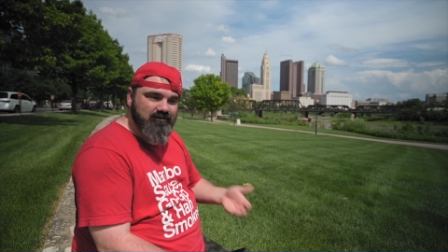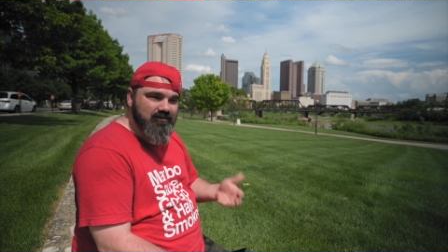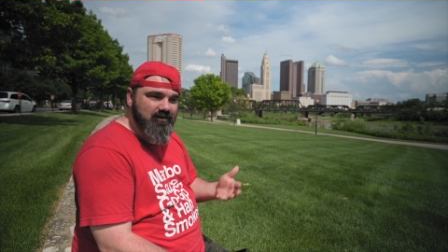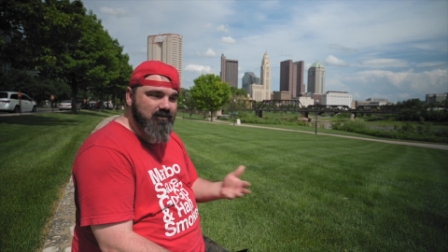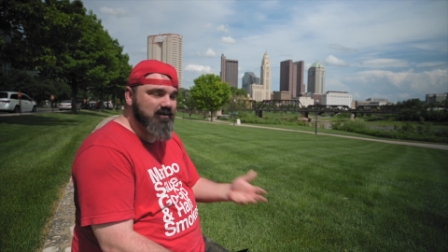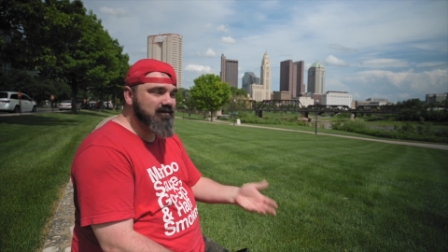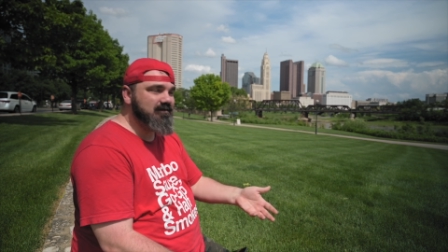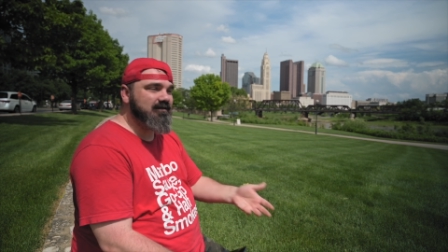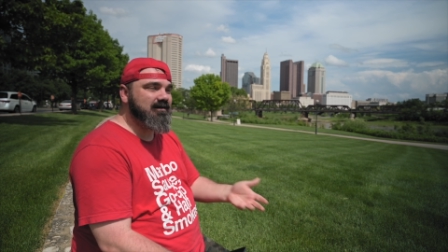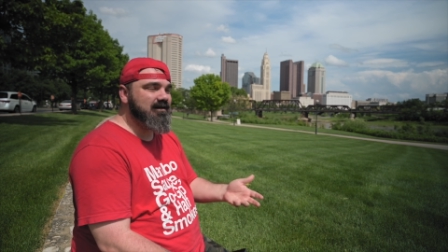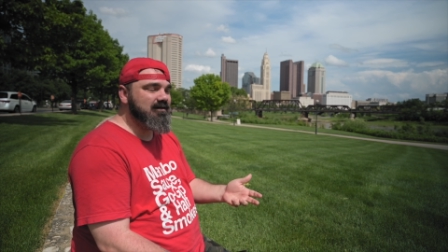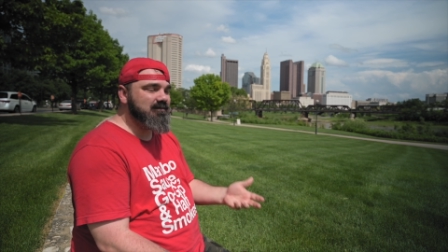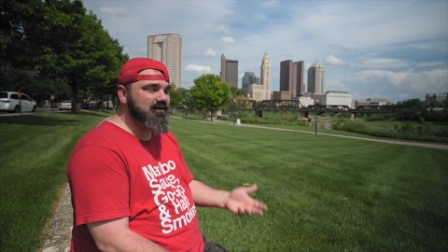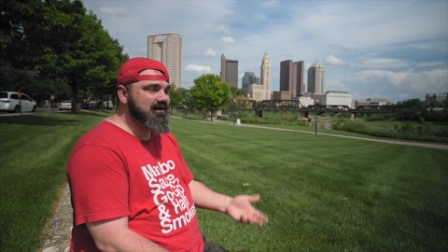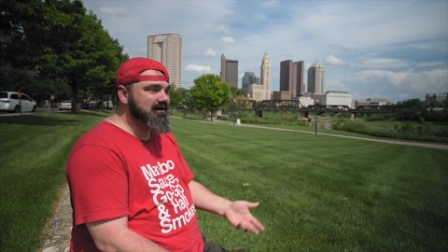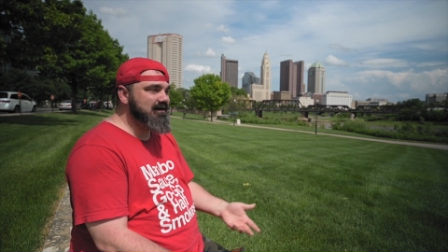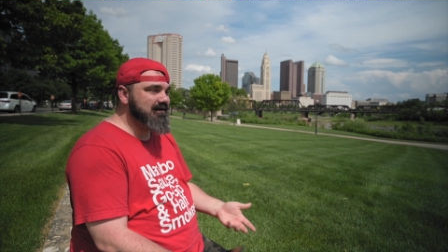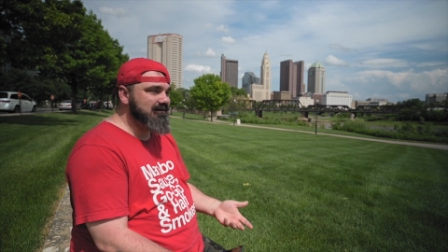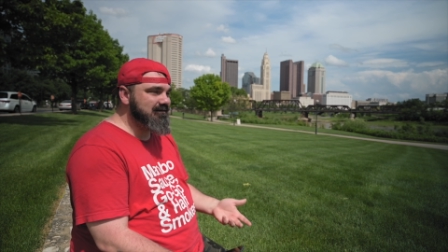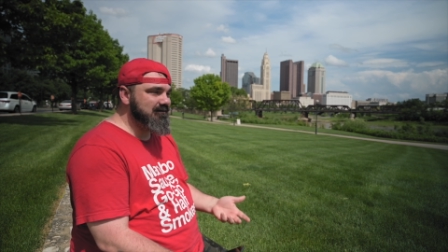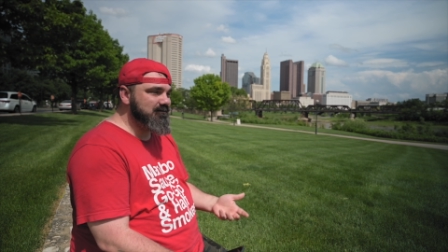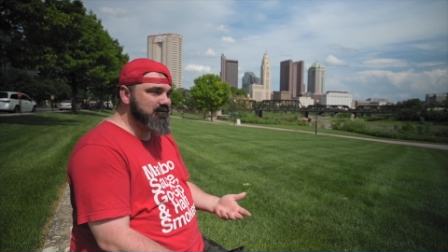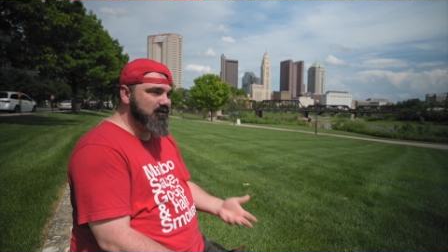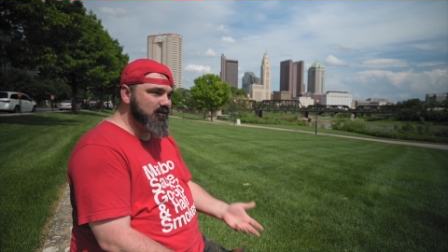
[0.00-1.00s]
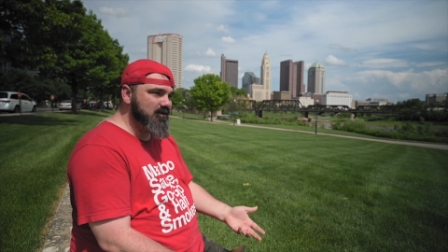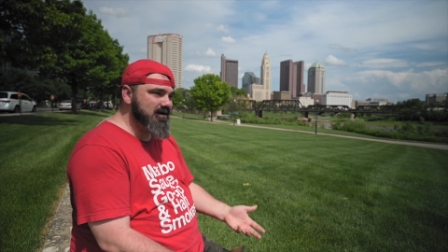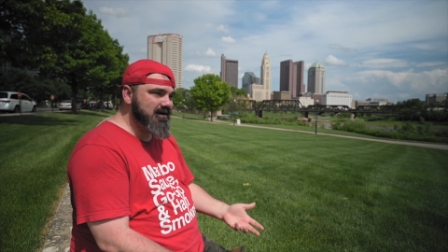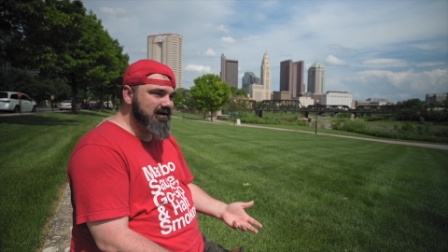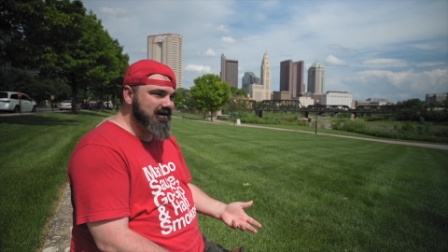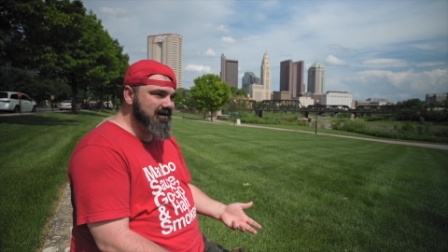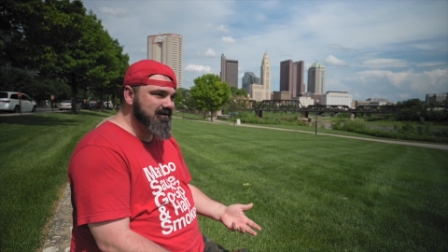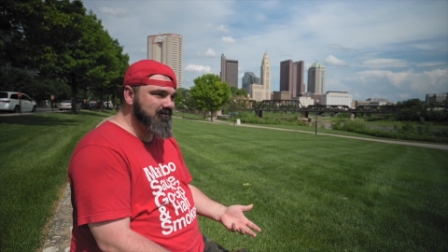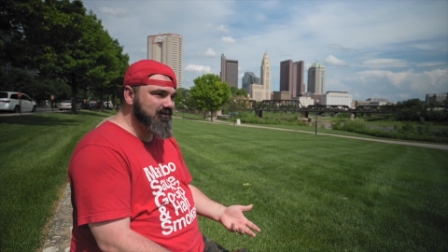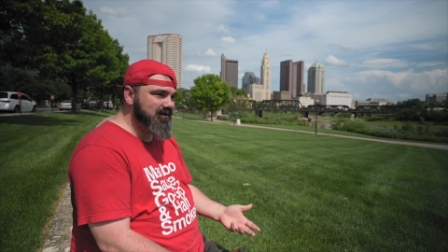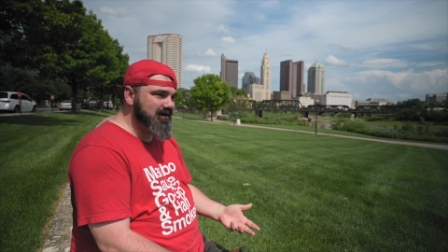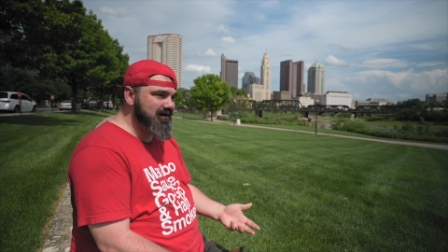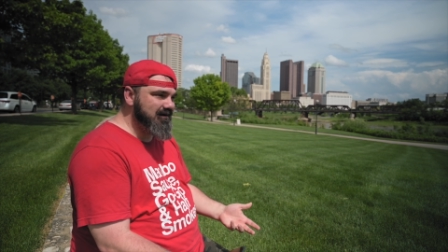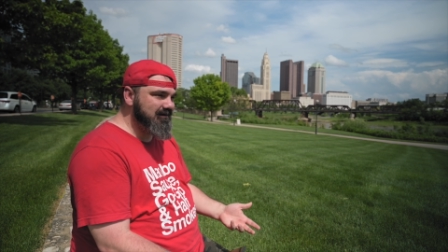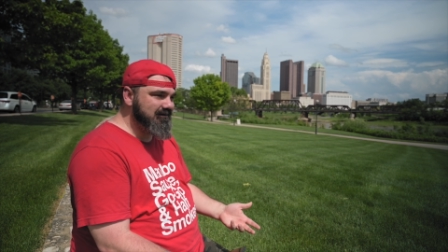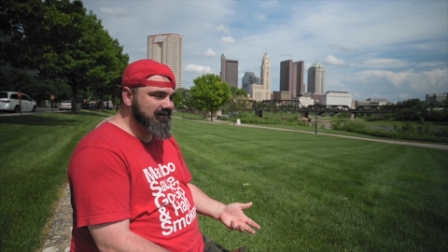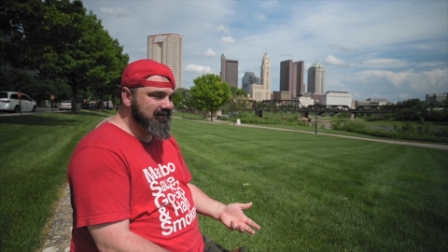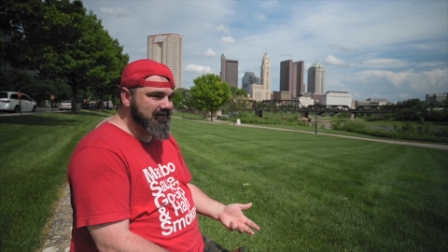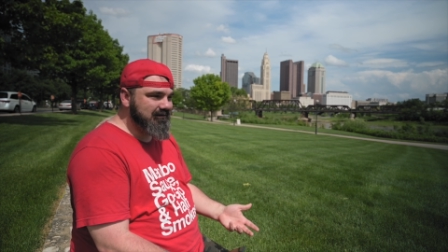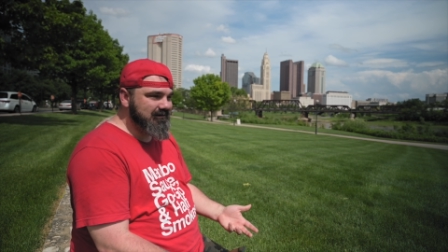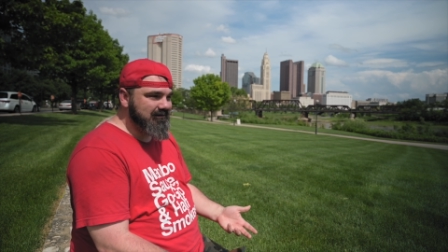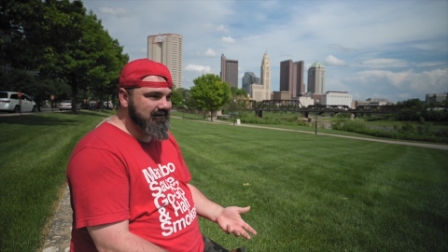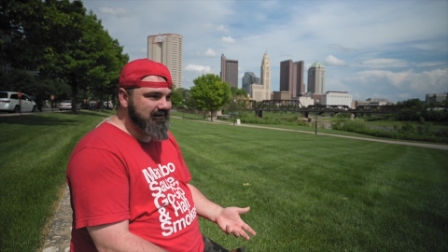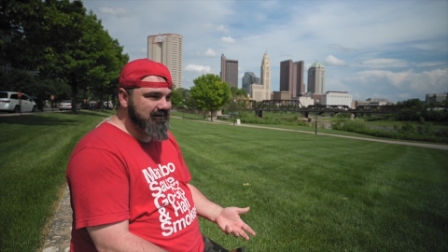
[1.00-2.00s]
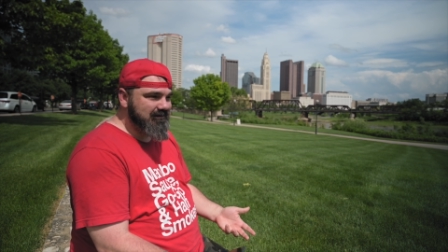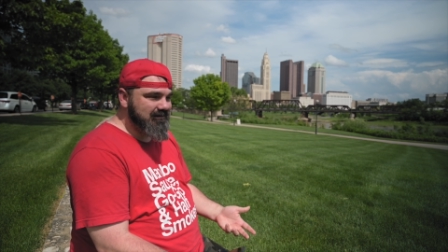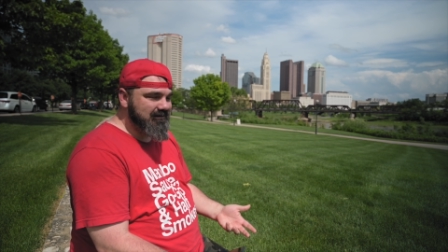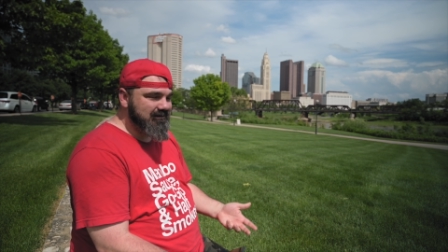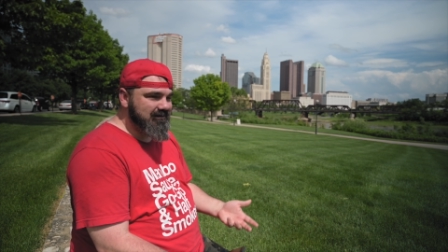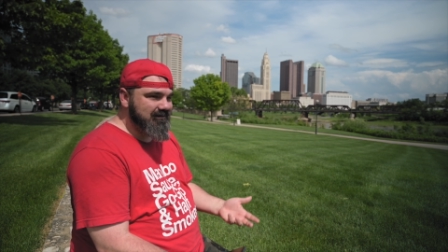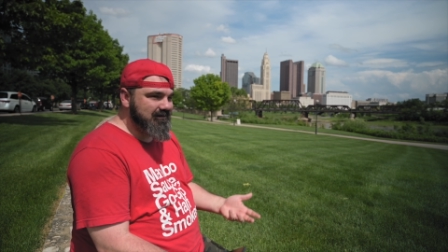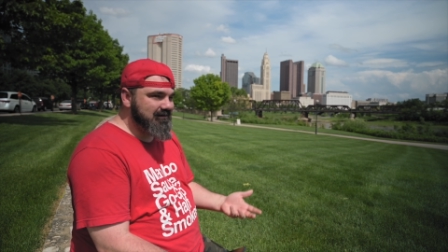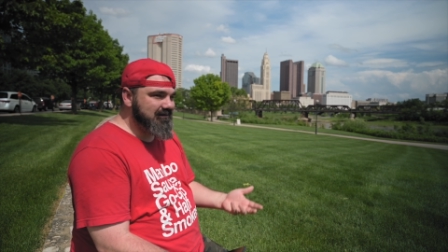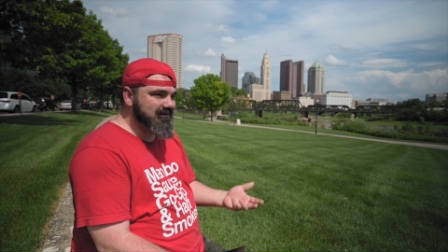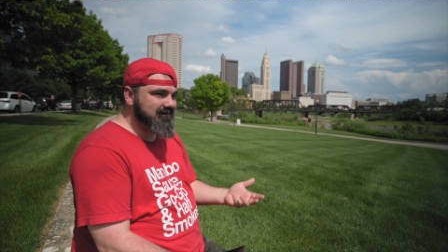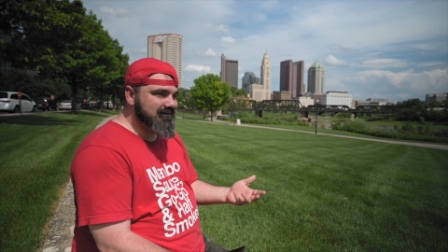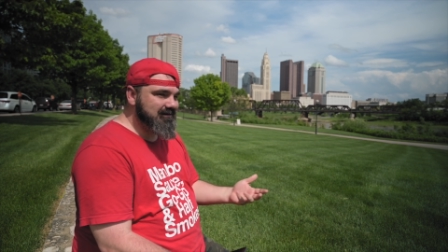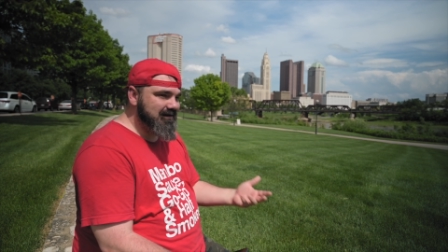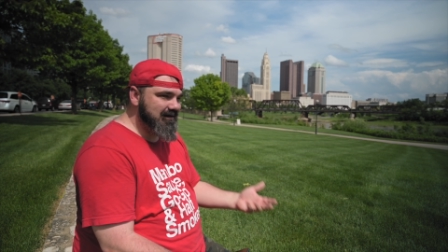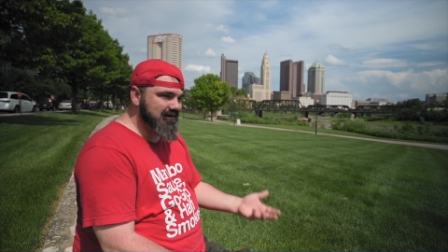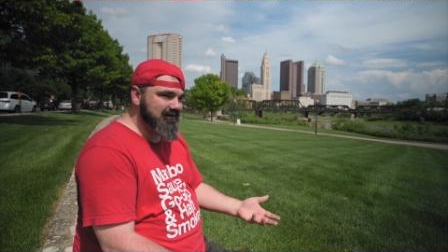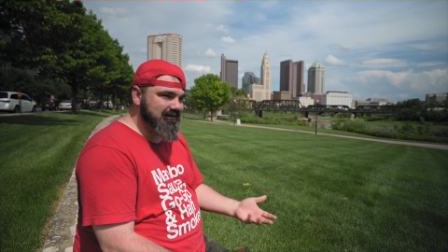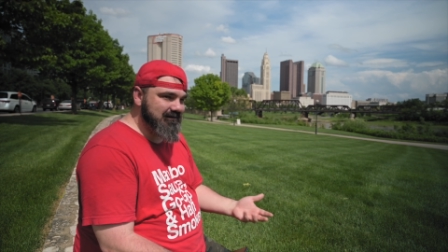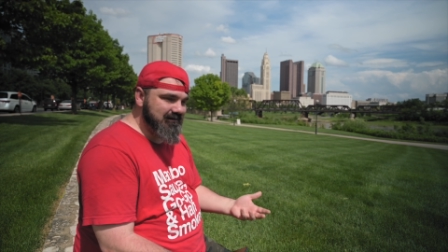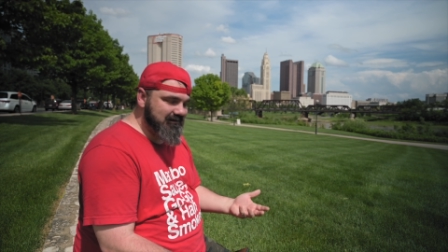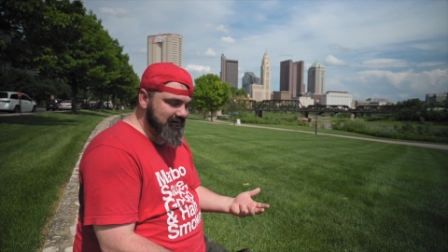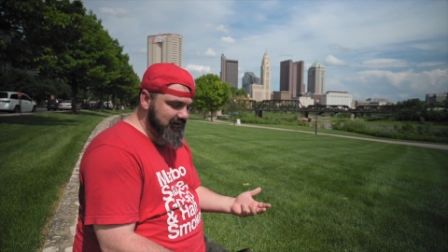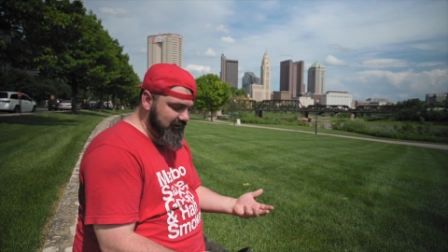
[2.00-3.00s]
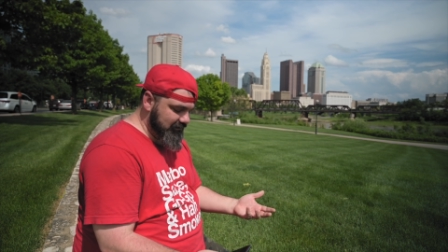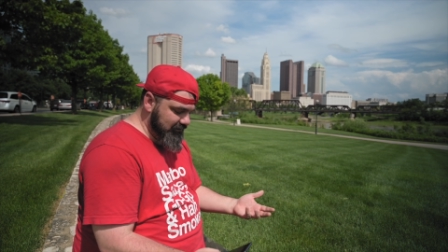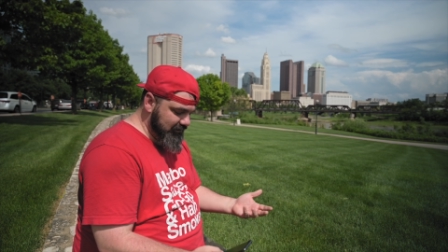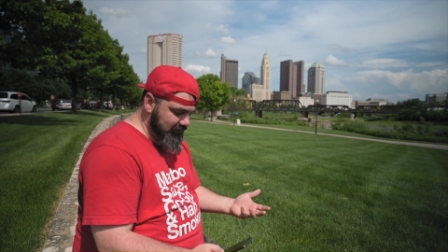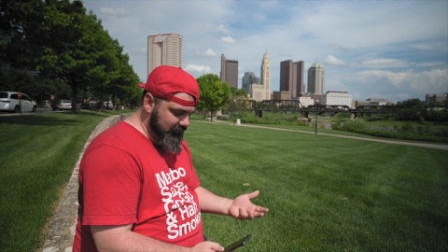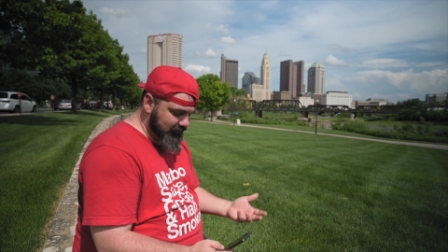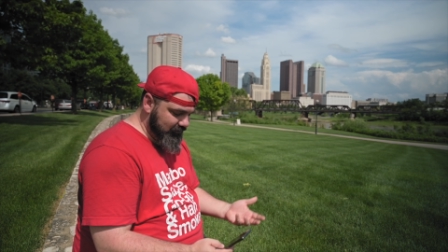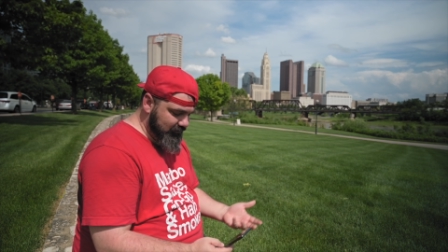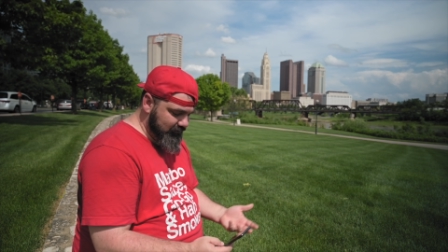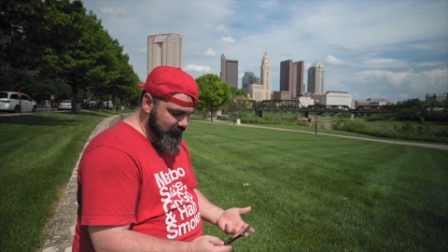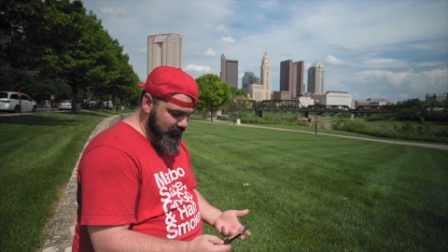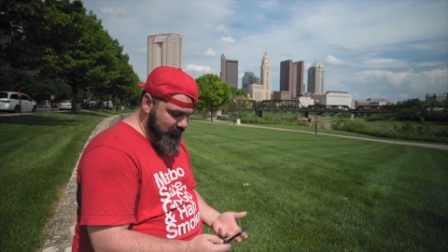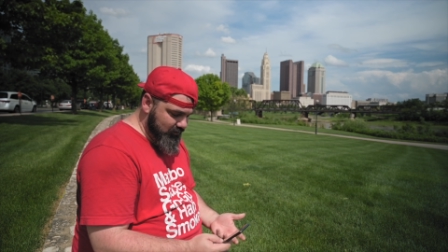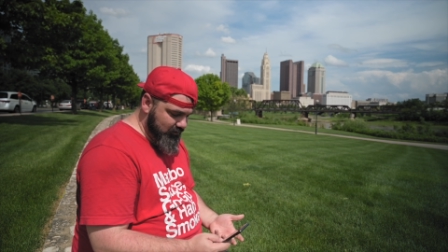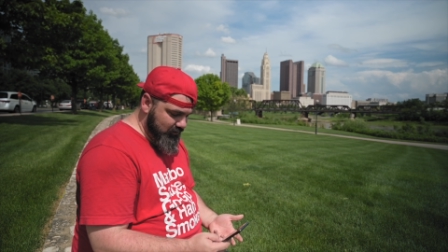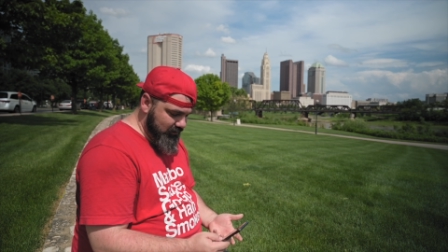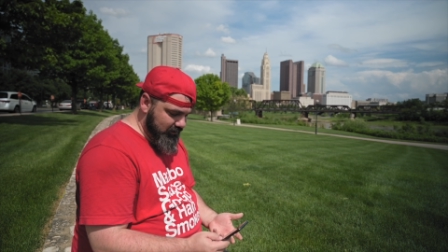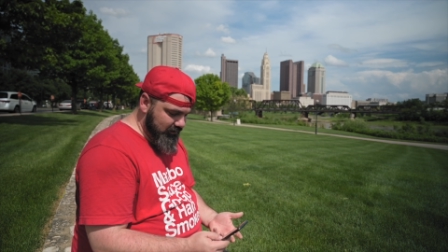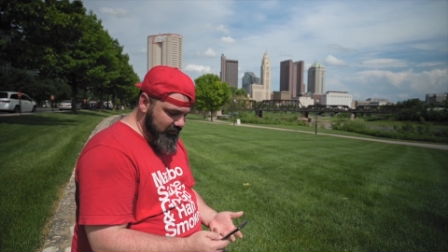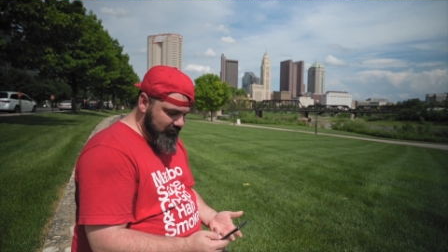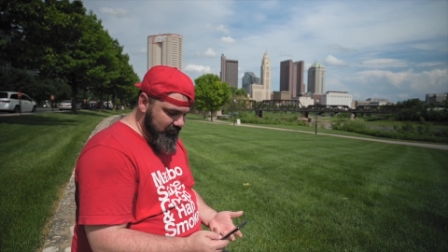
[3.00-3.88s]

So I wasn't going to be disappointed when it didn't deliver more.